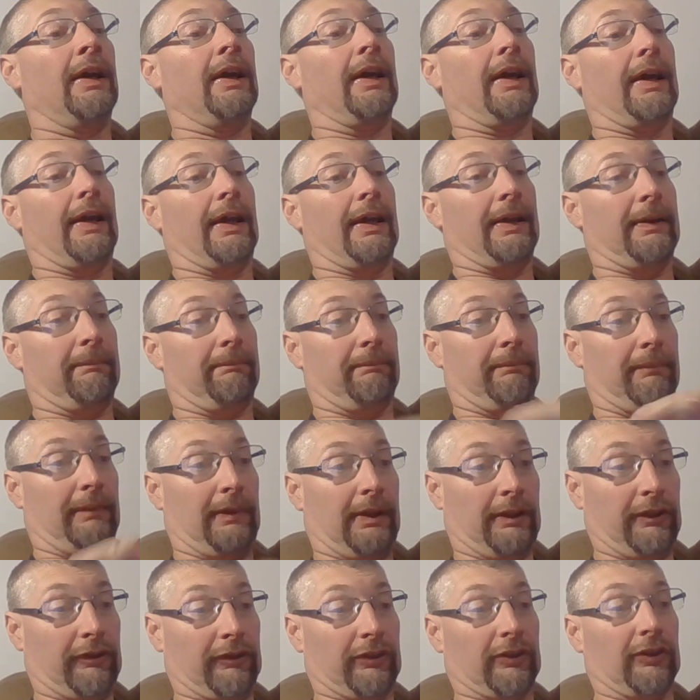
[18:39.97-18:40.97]
a
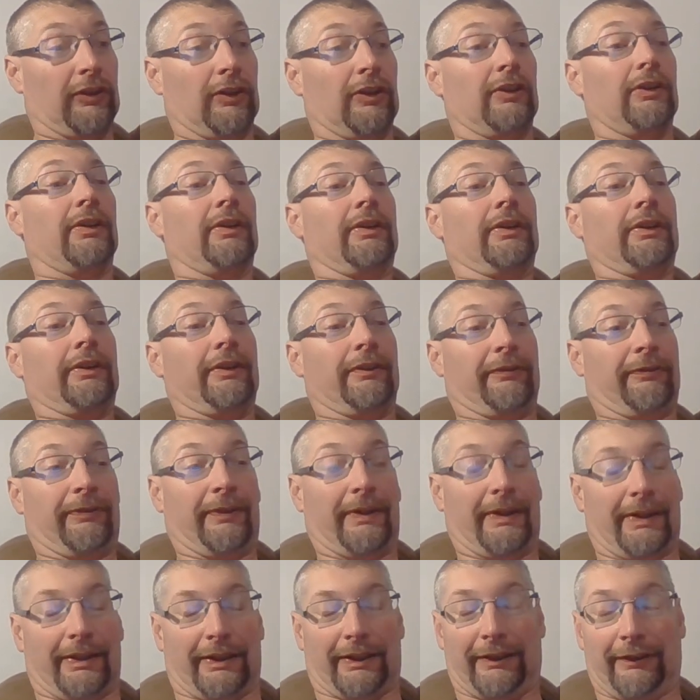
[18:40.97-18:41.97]
mental
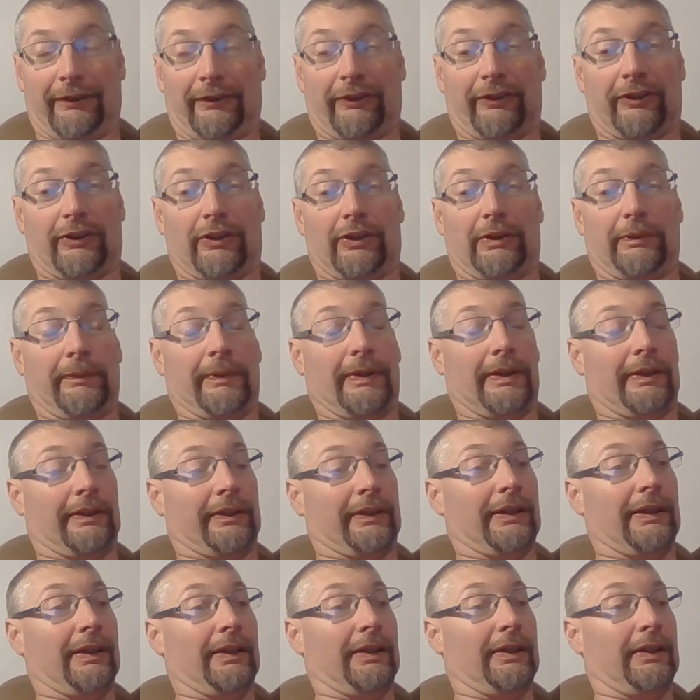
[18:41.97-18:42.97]
defective,
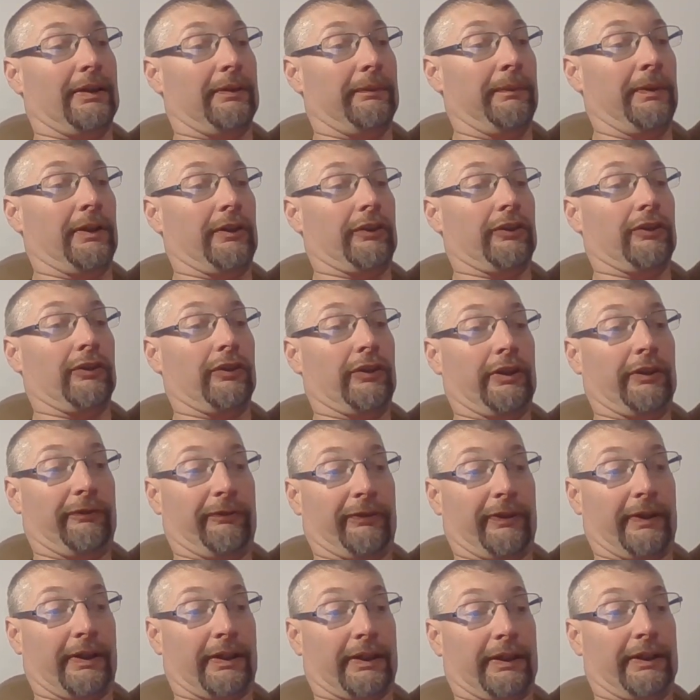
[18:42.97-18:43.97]
mental
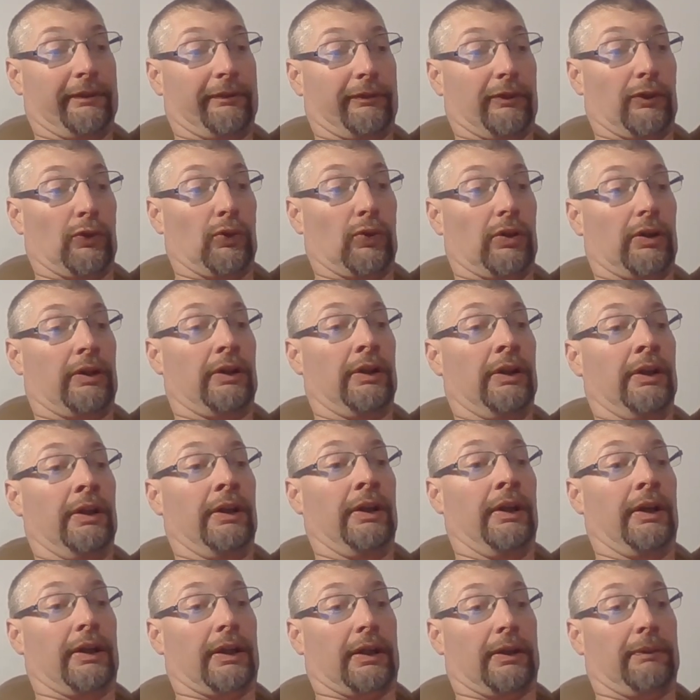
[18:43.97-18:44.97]
defective, or
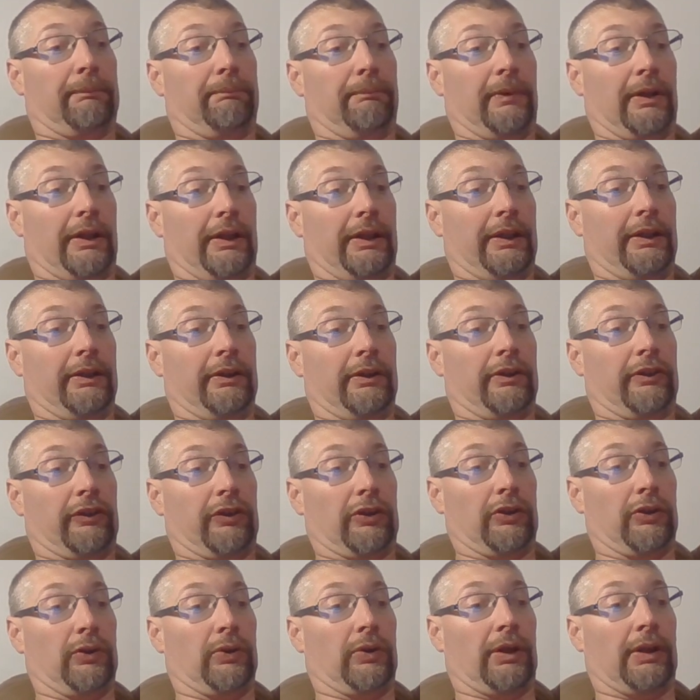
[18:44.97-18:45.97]
committed
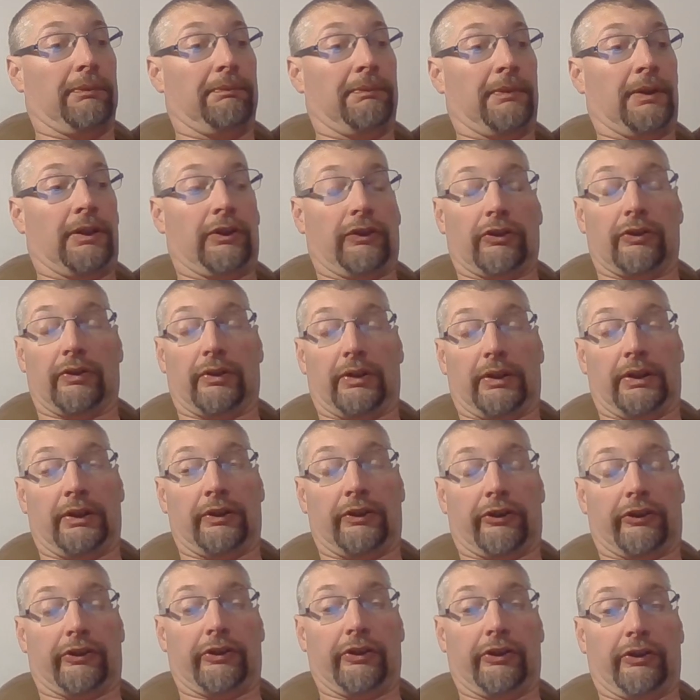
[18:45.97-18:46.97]
to a mental
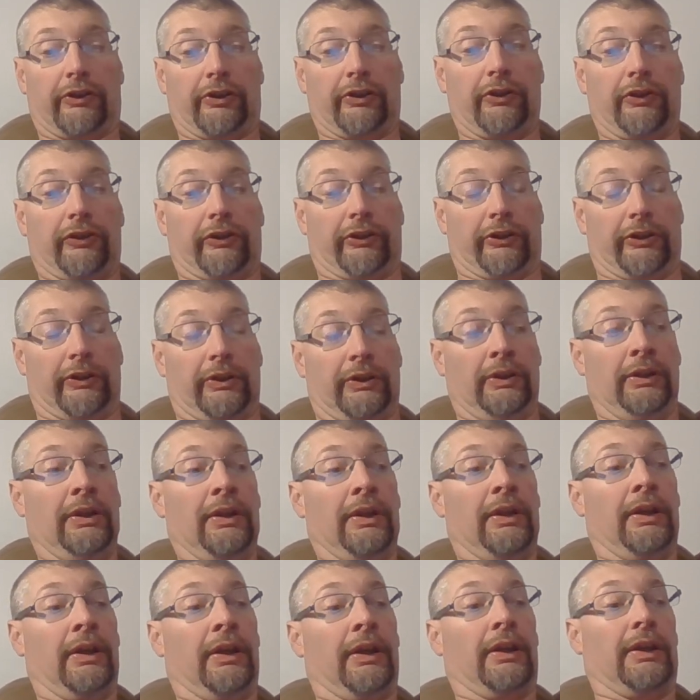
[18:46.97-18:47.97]
institution,
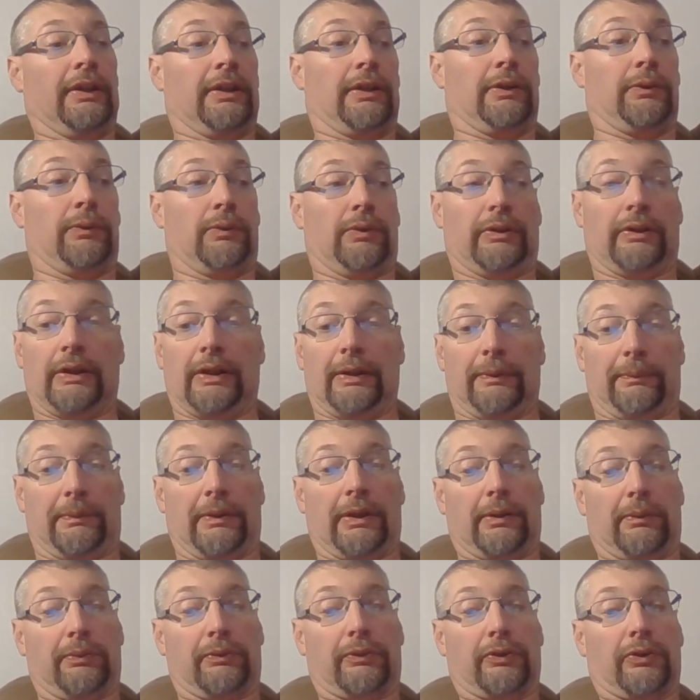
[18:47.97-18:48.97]
you will not be
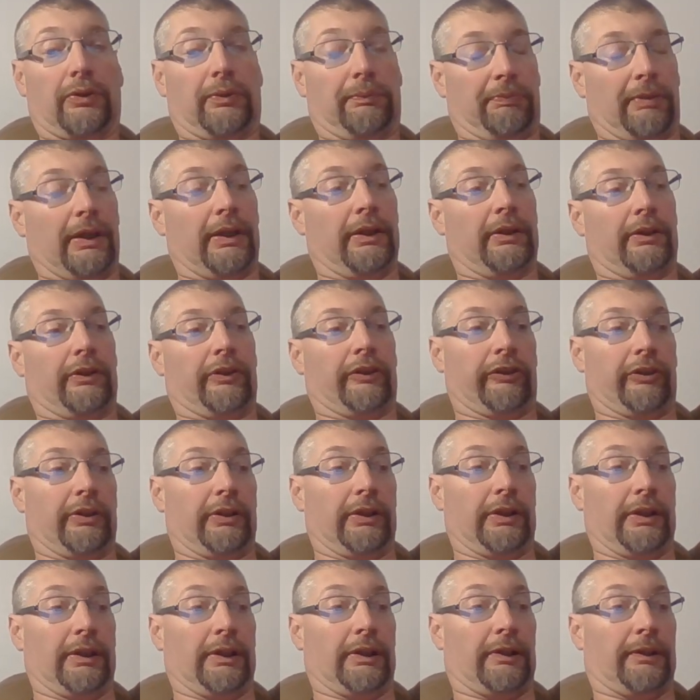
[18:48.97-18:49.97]
able to obtain a
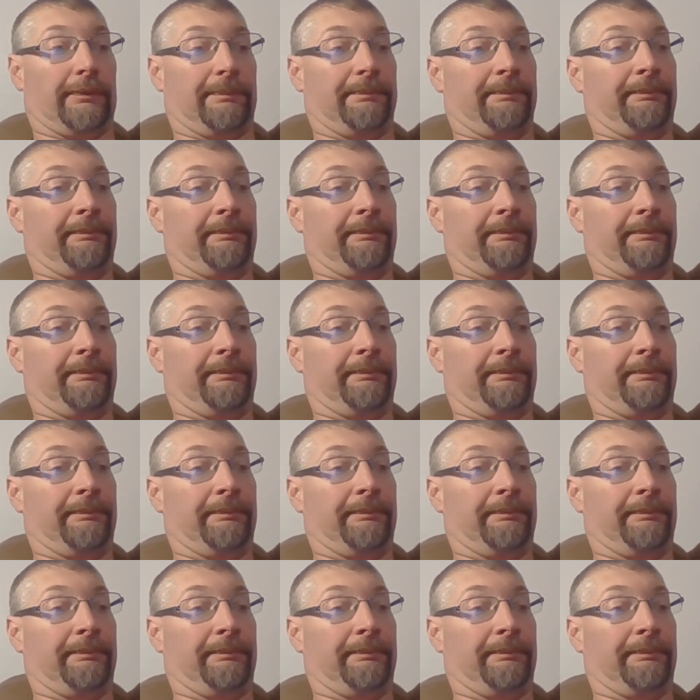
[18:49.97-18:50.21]
CDL.